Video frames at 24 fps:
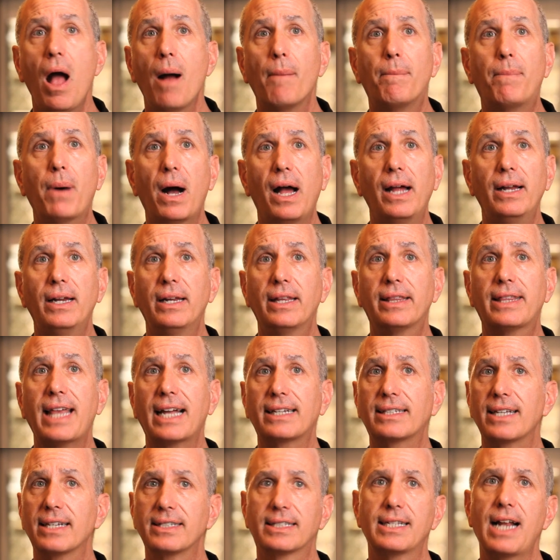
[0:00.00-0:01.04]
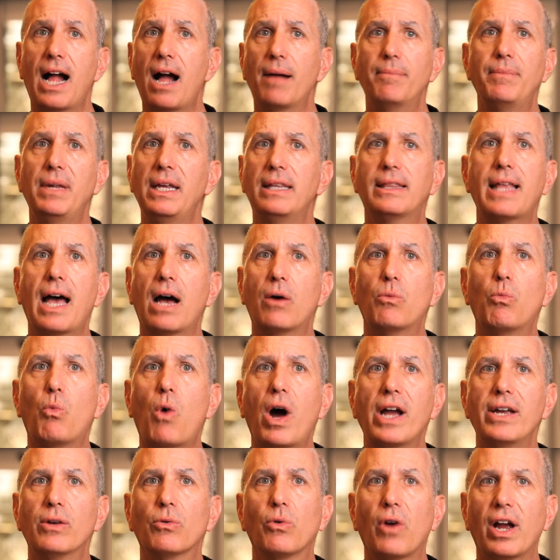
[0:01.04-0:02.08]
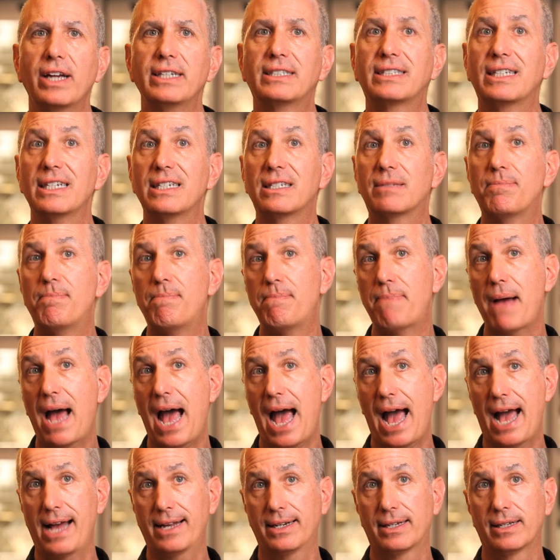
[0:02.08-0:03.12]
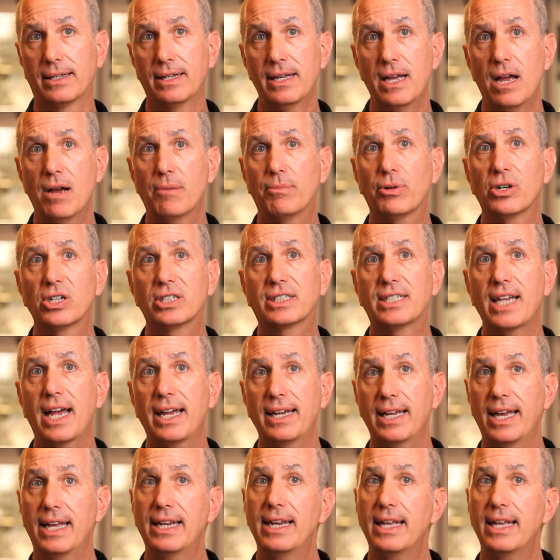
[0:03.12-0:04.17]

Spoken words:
But that does not mean that white rice is bad, per se. It